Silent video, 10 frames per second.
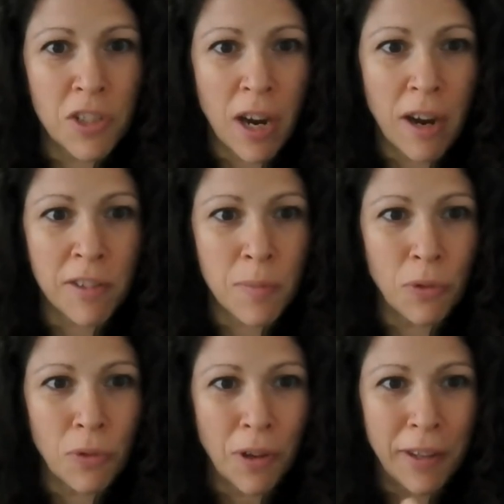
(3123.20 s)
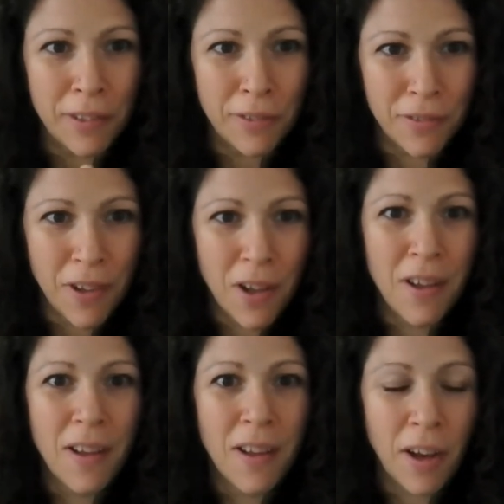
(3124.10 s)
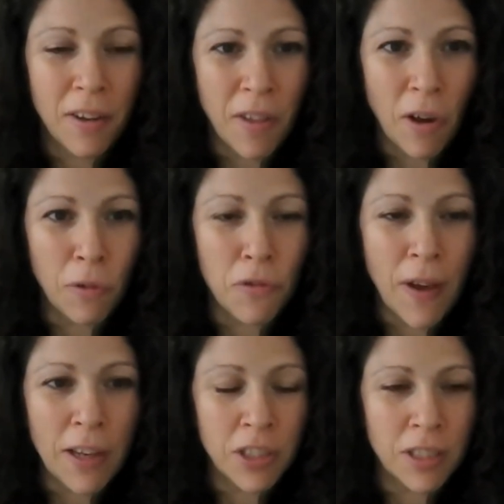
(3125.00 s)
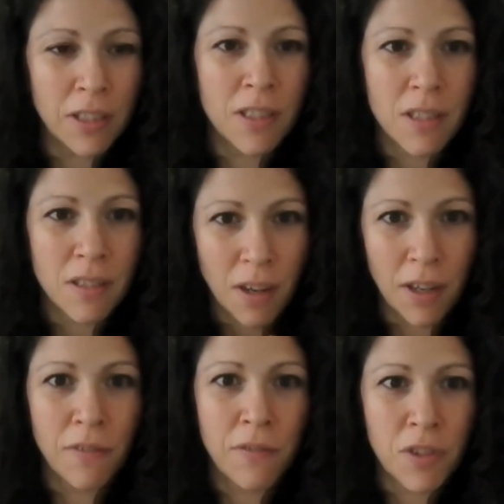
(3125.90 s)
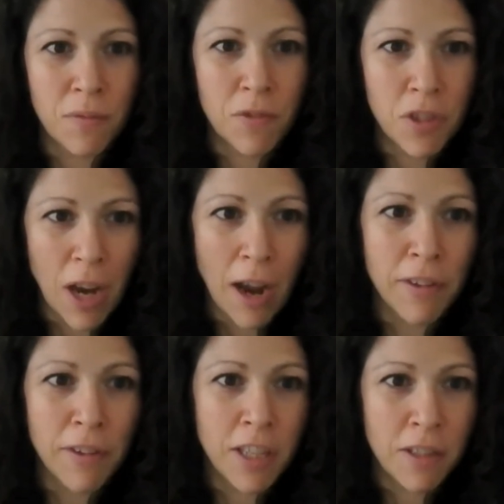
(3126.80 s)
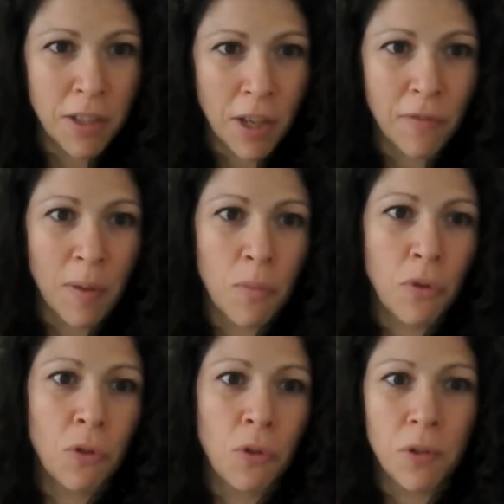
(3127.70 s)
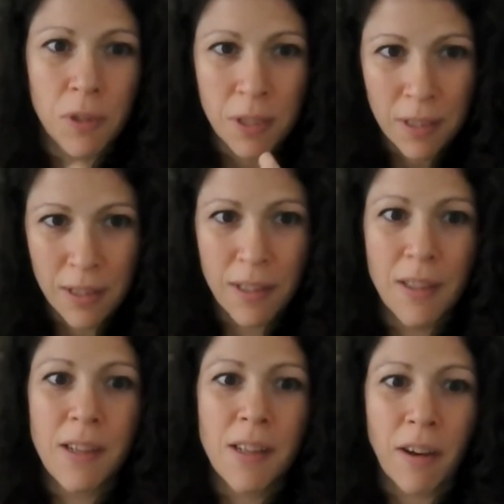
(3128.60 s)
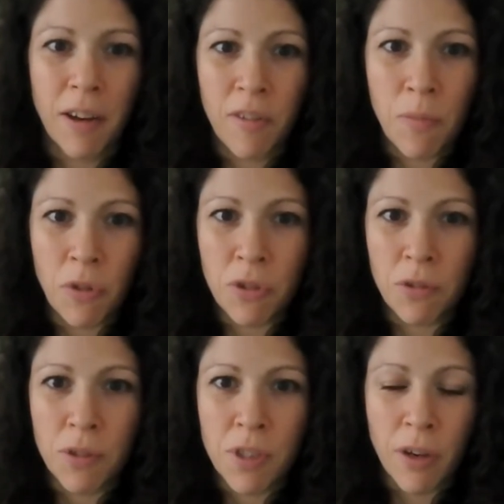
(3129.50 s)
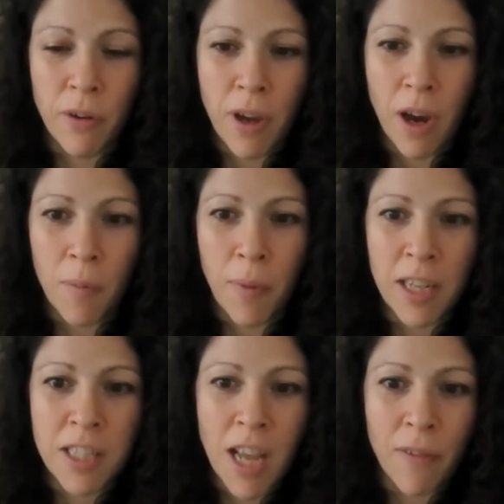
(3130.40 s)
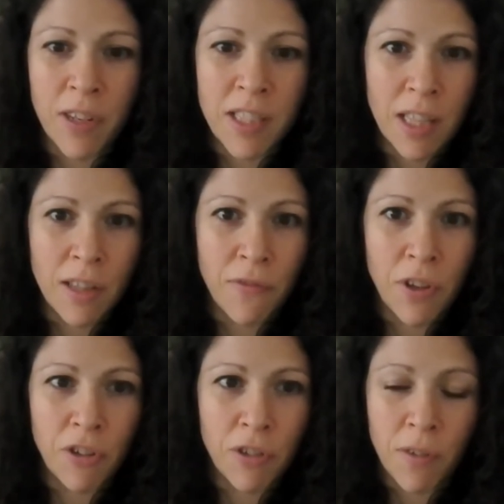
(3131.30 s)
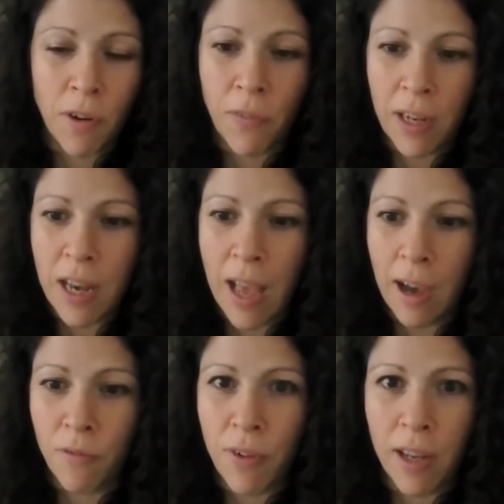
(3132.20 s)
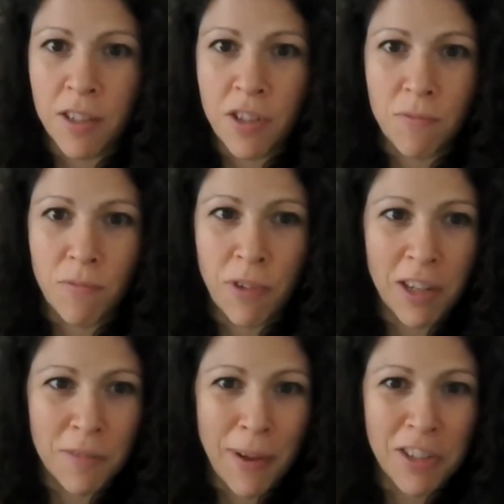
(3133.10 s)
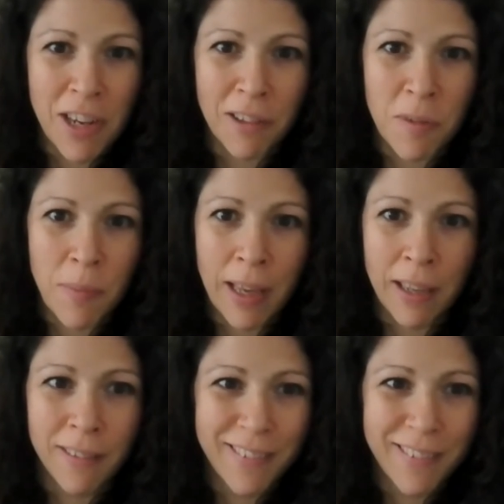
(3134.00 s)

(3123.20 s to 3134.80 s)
the charitable kind of the old-fashioned kind of charity, deserving poor kind of model. So I can definitely see the future is evolving now. Rihanna's about to shout at me.